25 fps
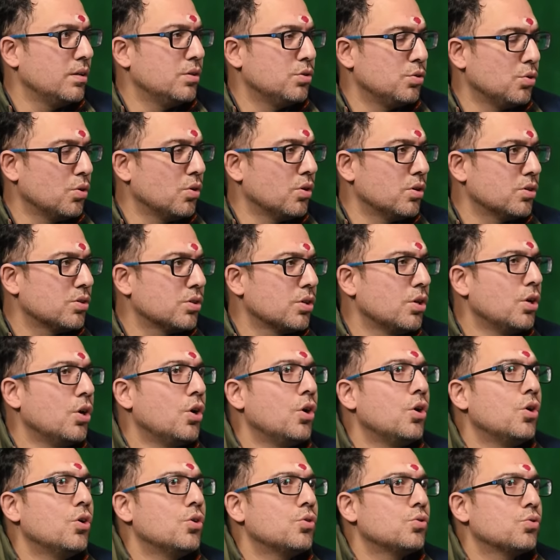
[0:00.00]
is yours.
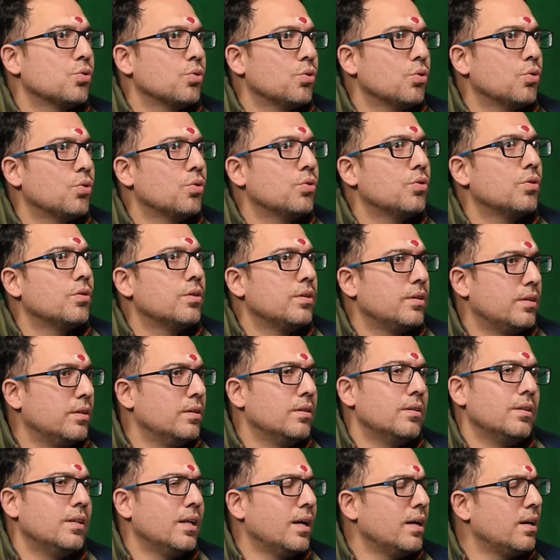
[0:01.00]
So
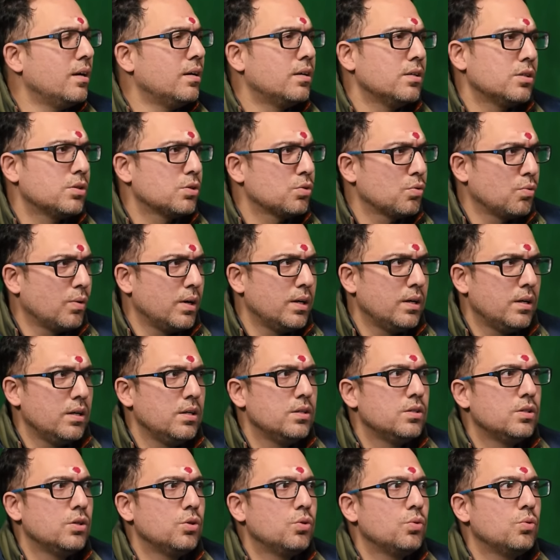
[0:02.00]
there it is quite
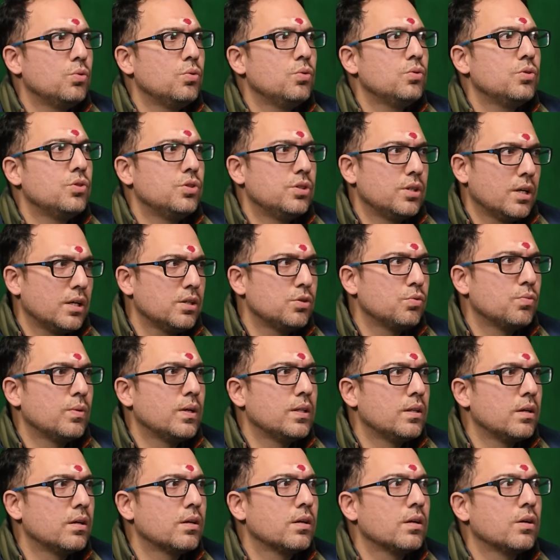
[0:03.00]
easy to judge
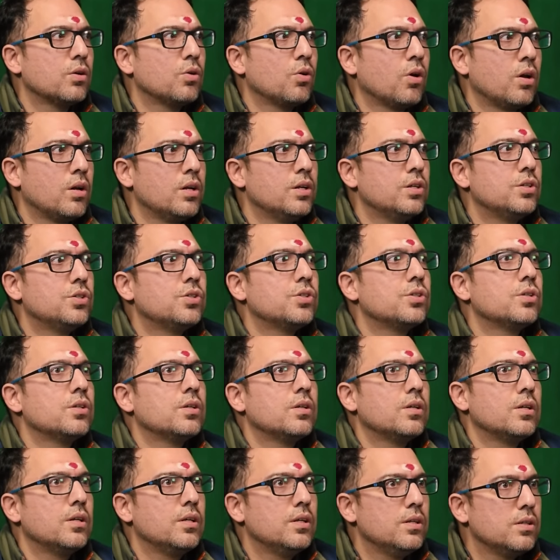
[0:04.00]
whether a knowledge
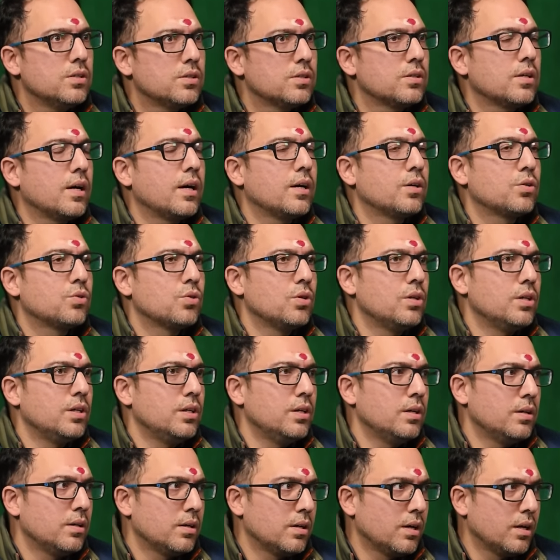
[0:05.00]
is
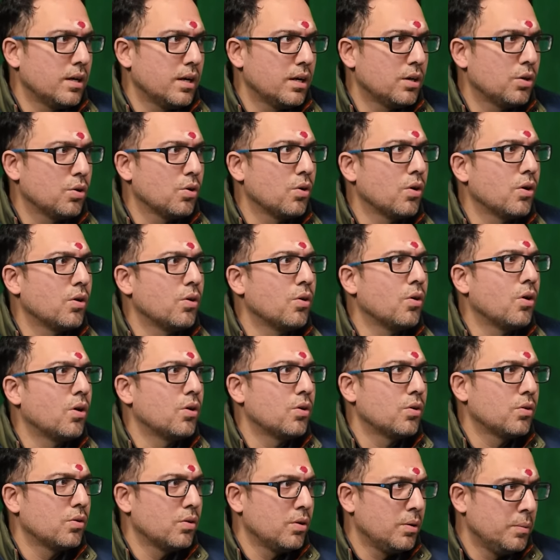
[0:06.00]
actually correct or
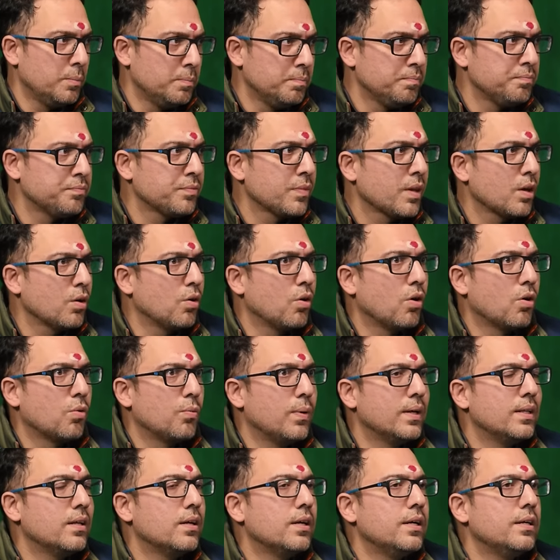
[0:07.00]
not, or
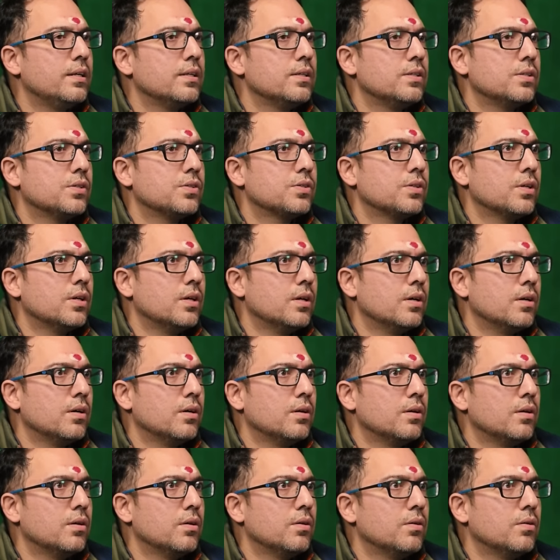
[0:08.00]
whether it is
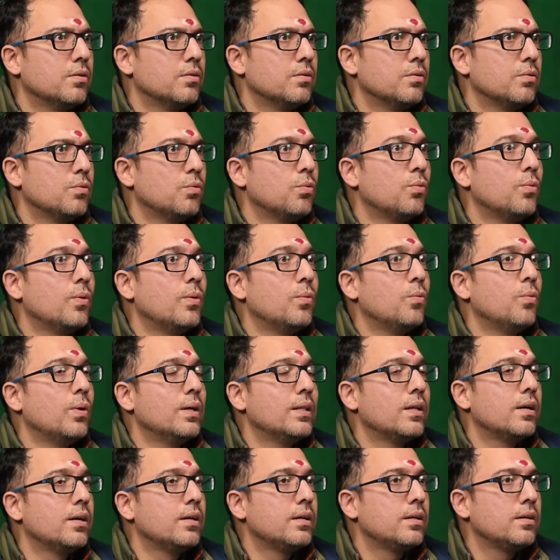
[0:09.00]

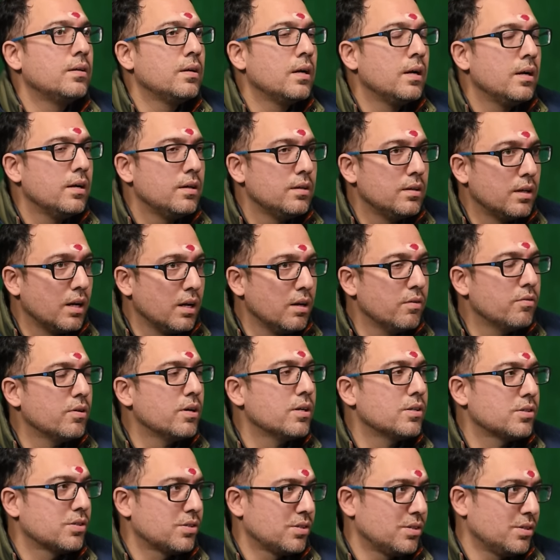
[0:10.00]
whether it
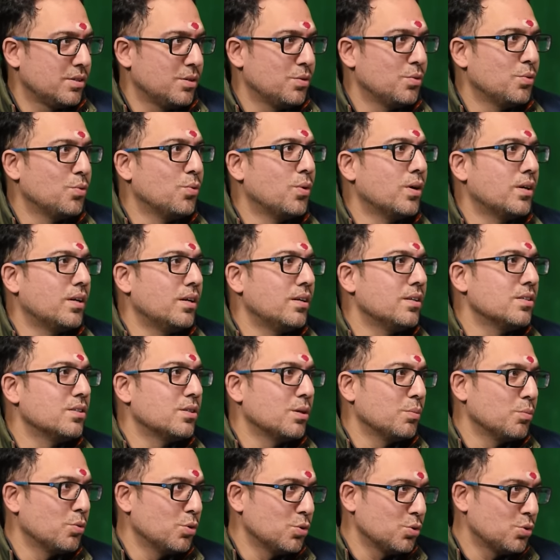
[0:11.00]
delivers what it is
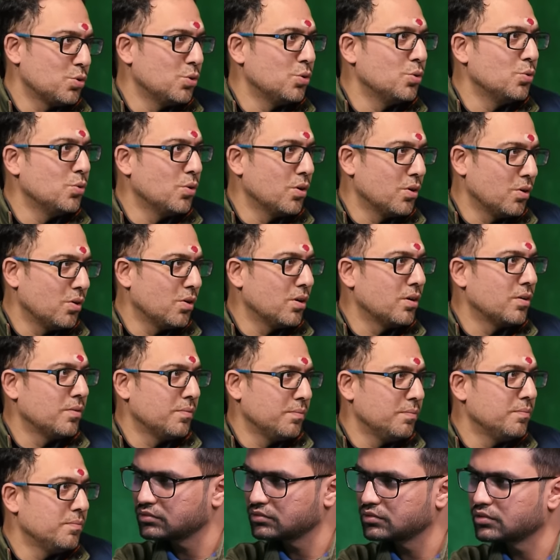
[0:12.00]
supposed to do or not.
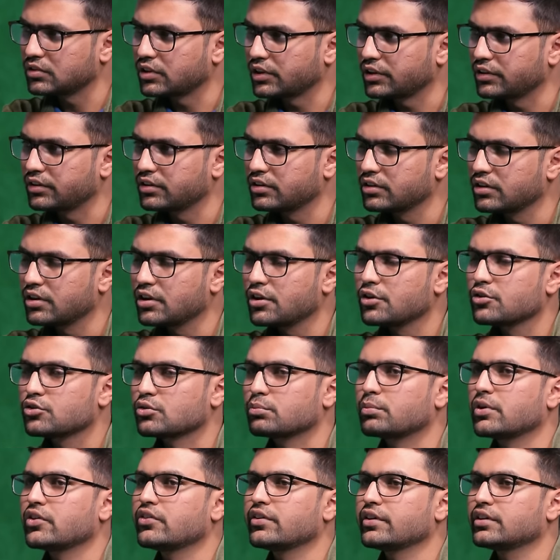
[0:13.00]
Right.
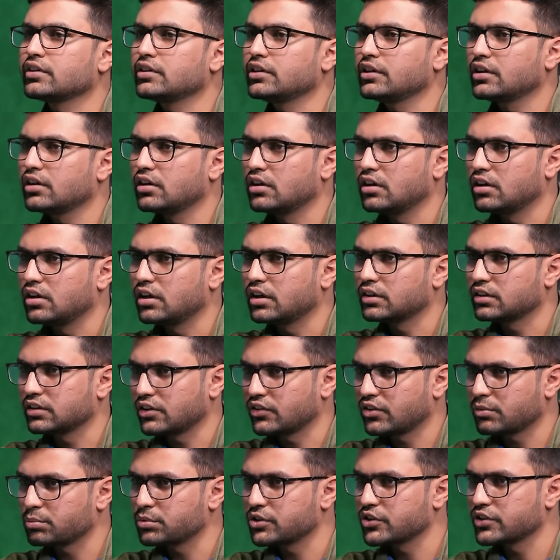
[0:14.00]
So basically,
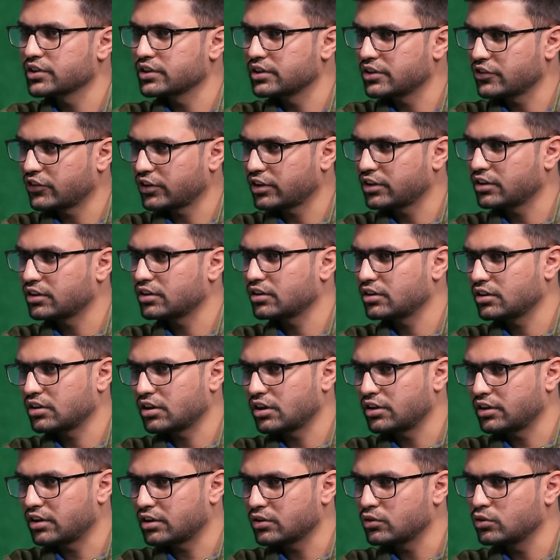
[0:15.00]
unless a person doesn't
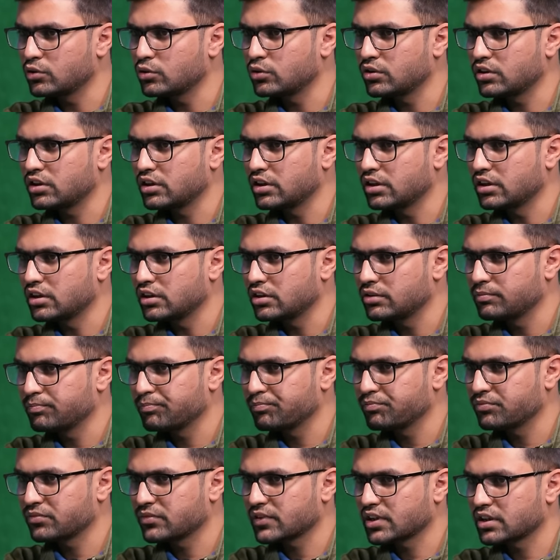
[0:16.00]
undergo a
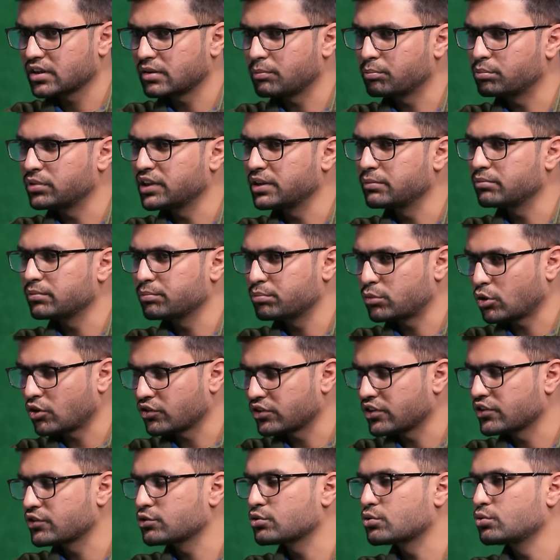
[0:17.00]
complete
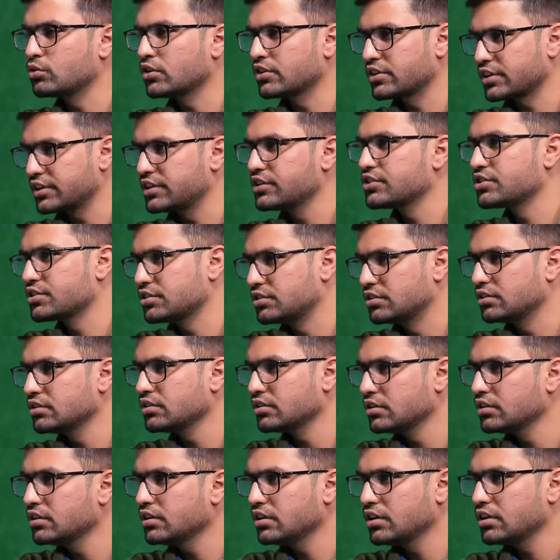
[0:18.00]
process through a tradition,
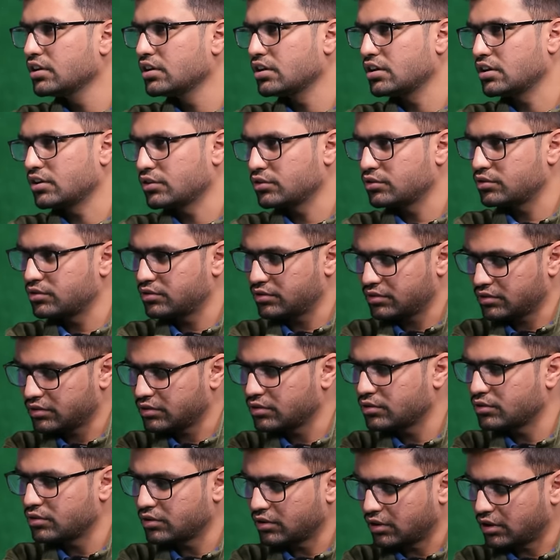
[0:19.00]

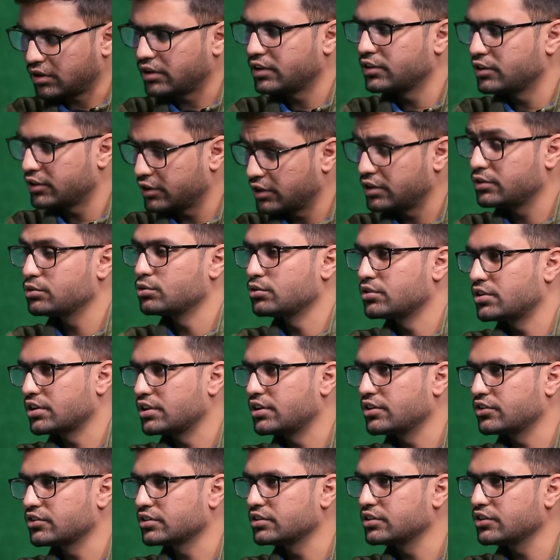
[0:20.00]
the Hindu
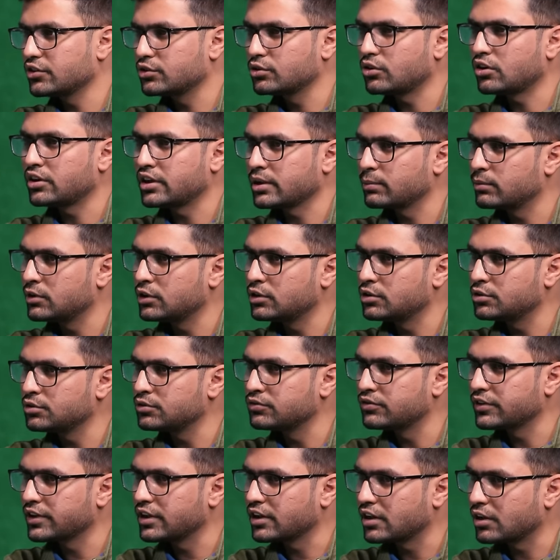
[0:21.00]
tradition, he's not able to
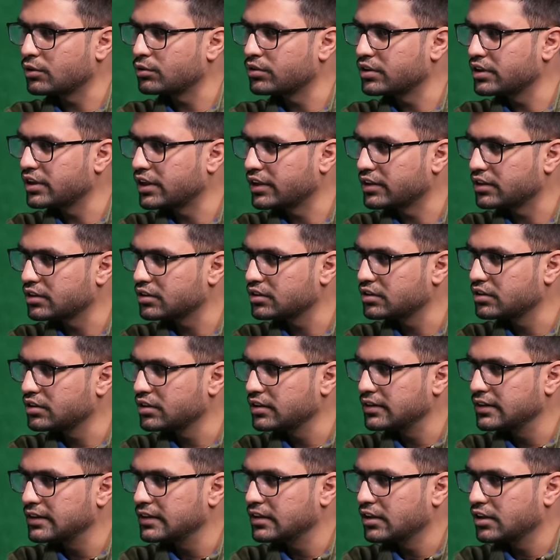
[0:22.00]
figure out that
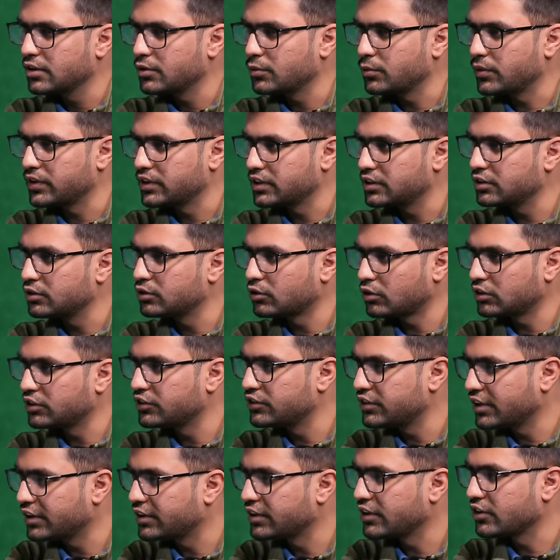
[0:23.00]
whether the
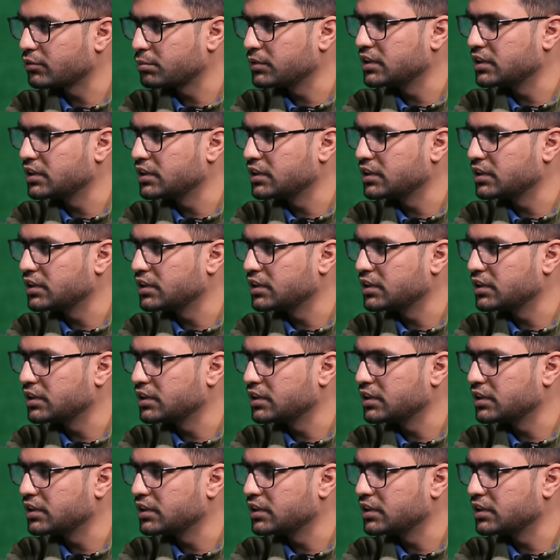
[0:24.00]
knowledge that he has